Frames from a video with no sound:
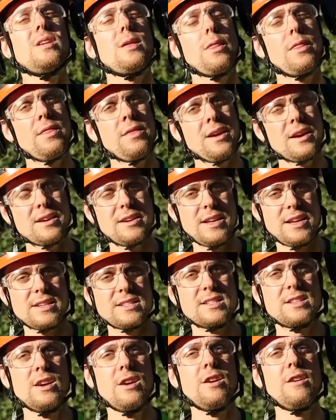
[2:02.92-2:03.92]

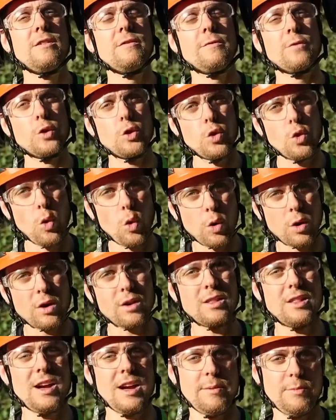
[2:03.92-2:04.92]
thickness for your
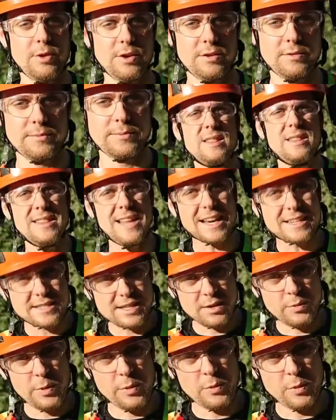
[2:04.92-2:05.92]
climber. Next
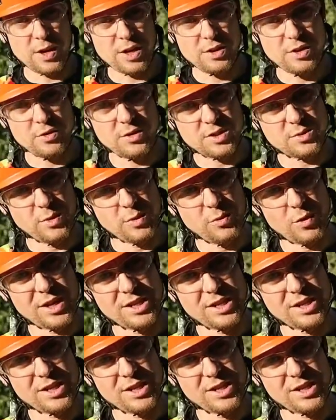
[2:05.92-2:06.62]
thing we want to do is we want to